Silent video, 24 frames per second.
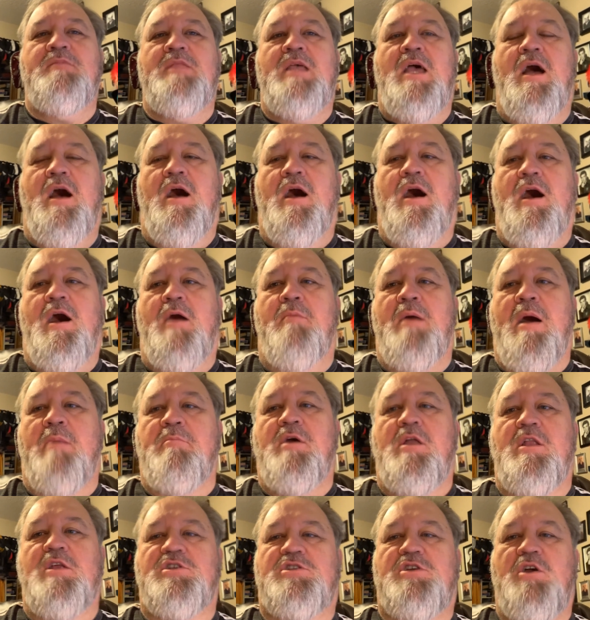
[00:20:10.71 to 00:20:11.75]
Um, I'm
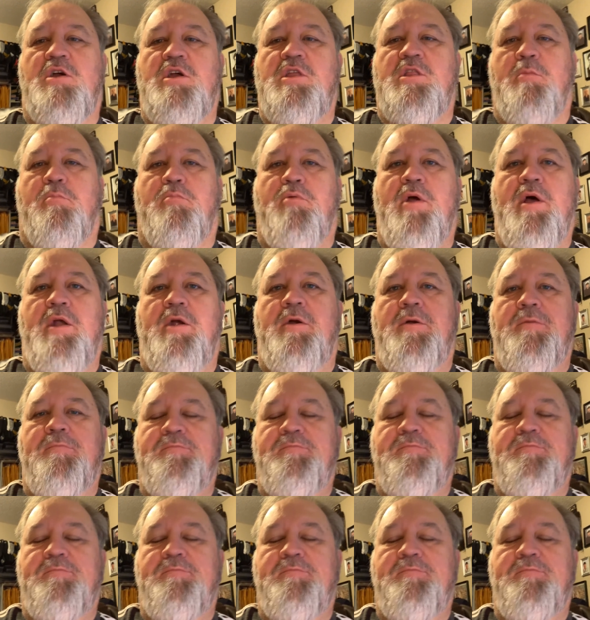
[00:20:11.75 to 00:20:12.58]
going to show you the printer.